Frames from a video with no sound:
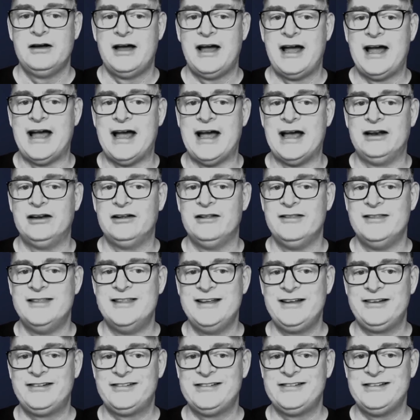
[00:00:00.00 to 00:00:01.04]
And
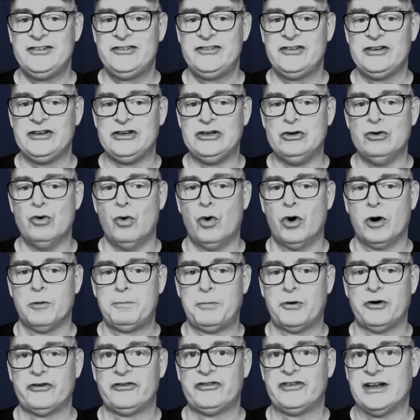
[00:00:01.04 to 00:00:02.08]
this is your
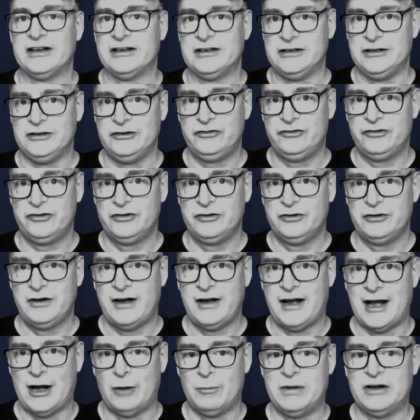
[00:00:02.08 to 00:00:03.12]
percentage,
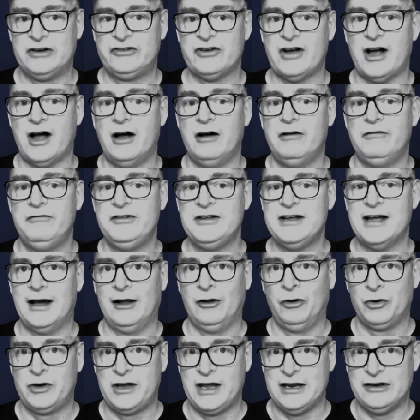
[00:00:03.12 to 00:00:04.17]
how much of the
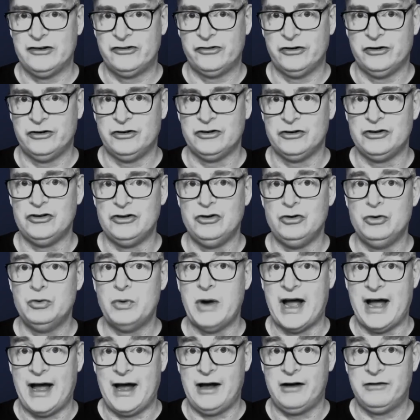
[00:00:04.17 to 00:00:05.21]
allocation you
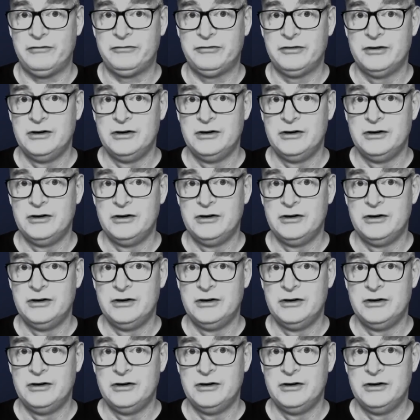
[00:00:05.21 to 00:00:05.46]
have.